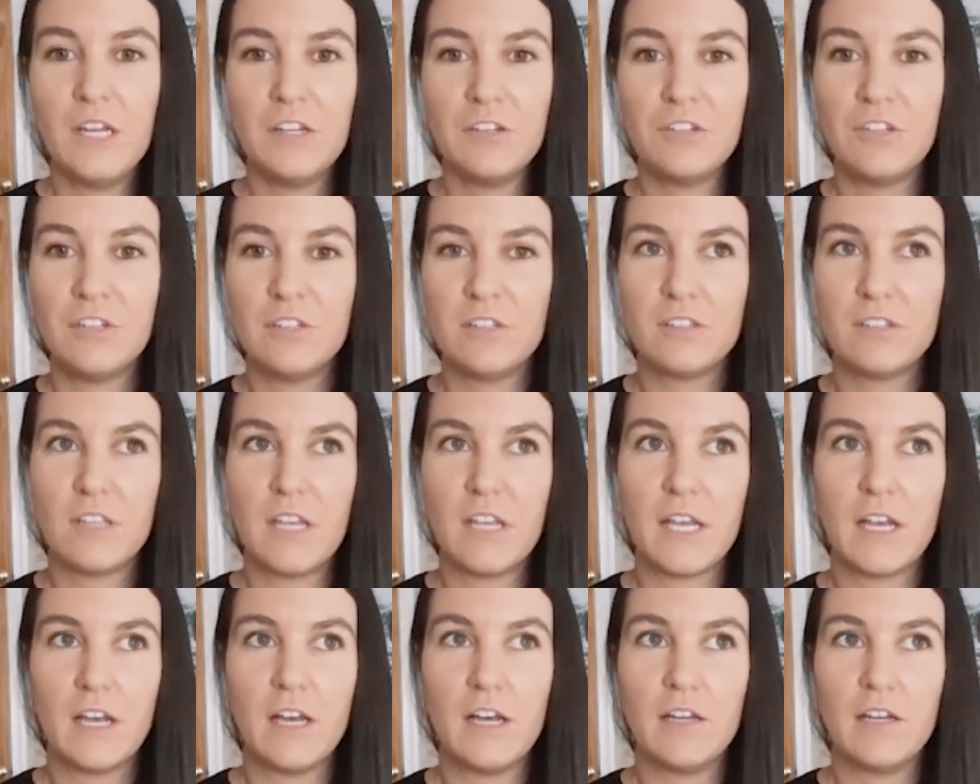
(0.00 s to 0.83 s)
just
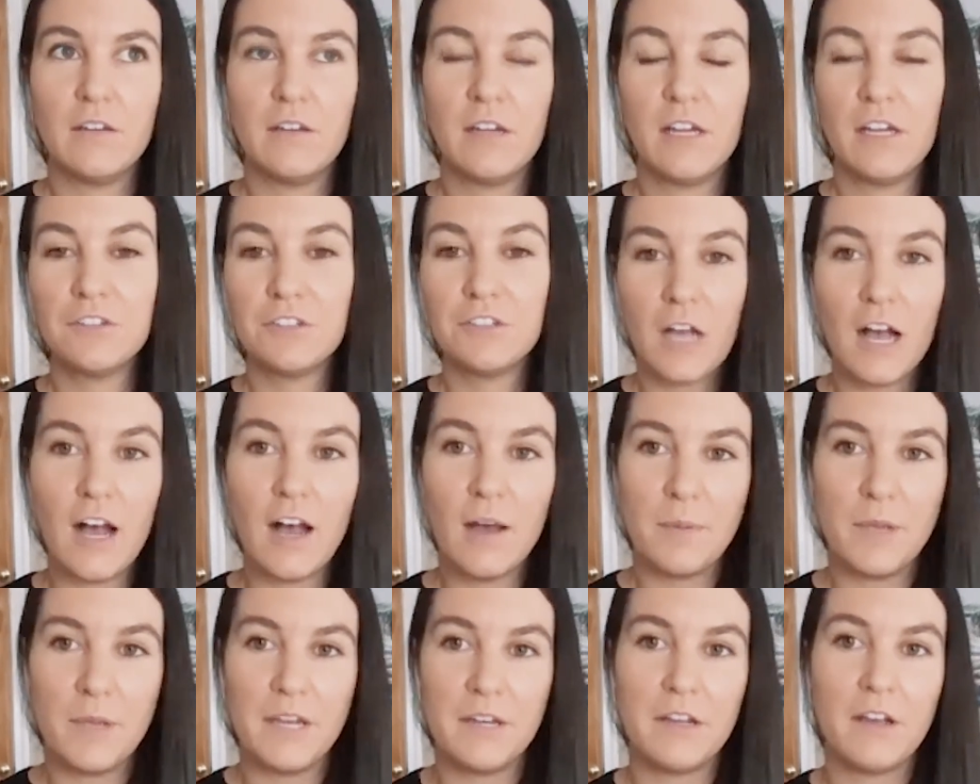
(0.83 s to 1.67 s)
like a
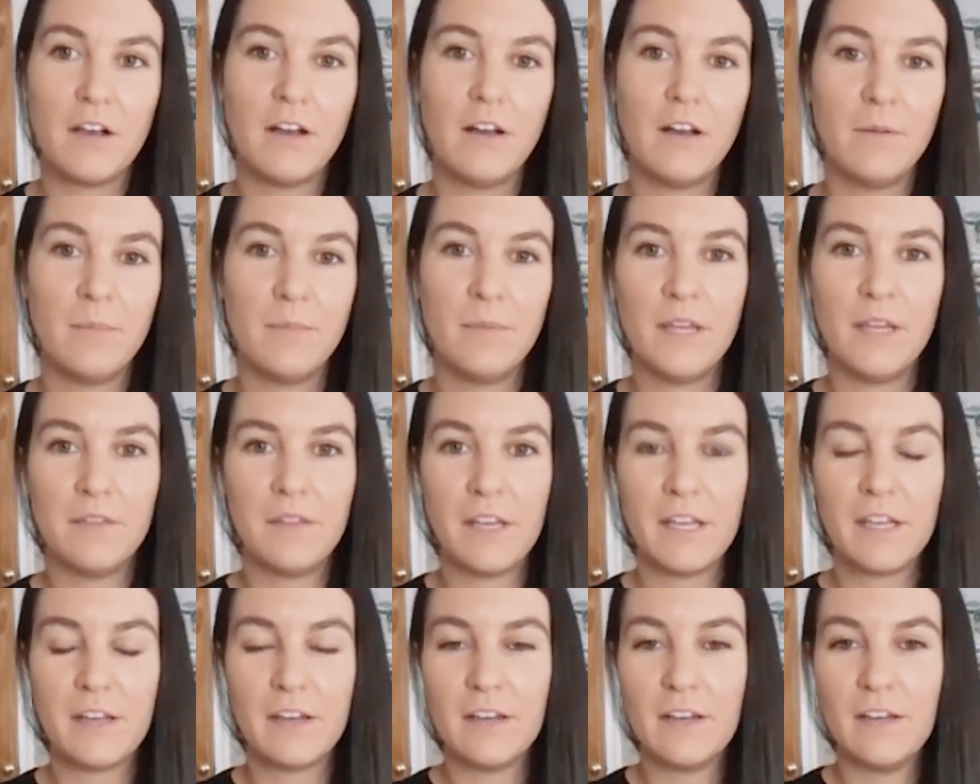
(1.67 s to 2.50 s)
job income and
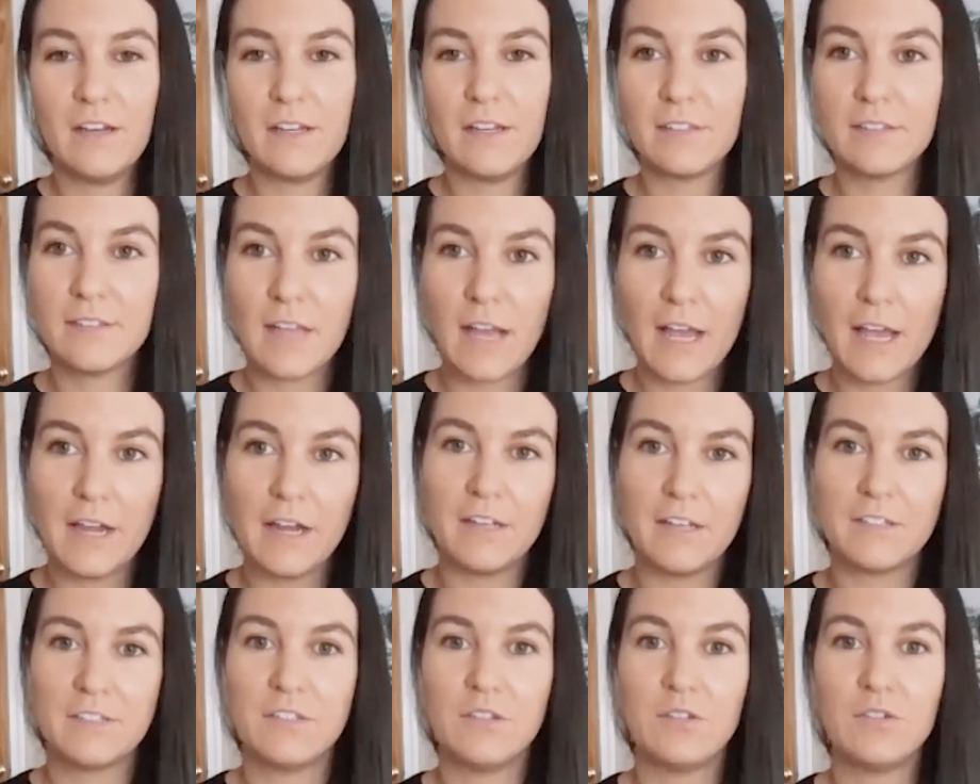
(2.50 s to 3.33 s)
like a side
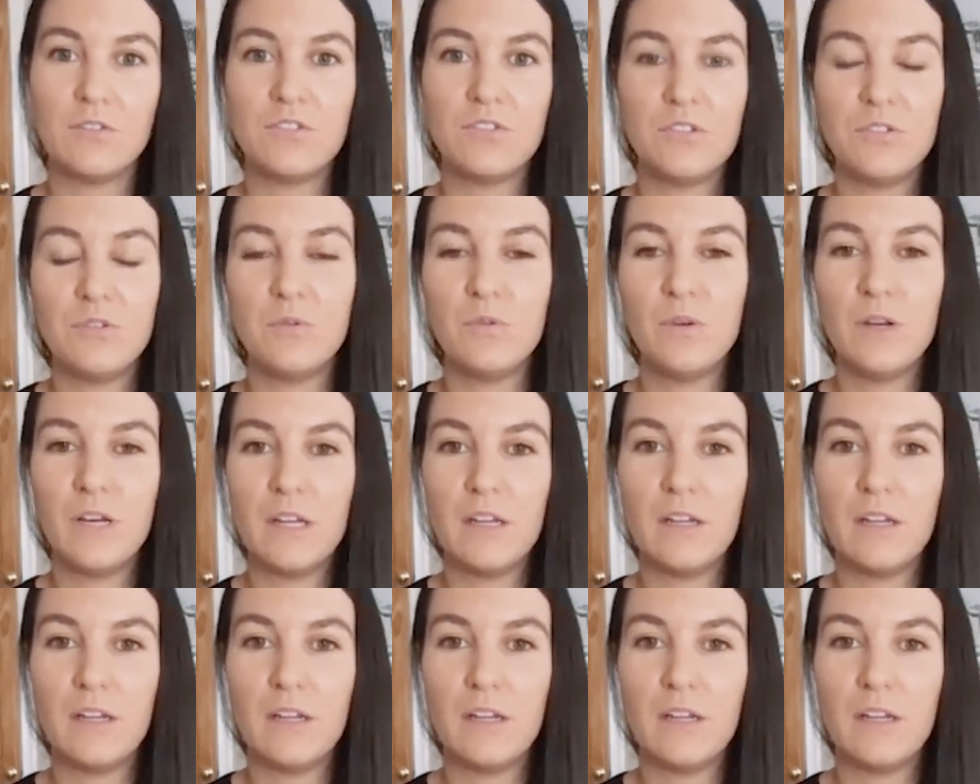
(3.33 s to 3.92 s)
hustle to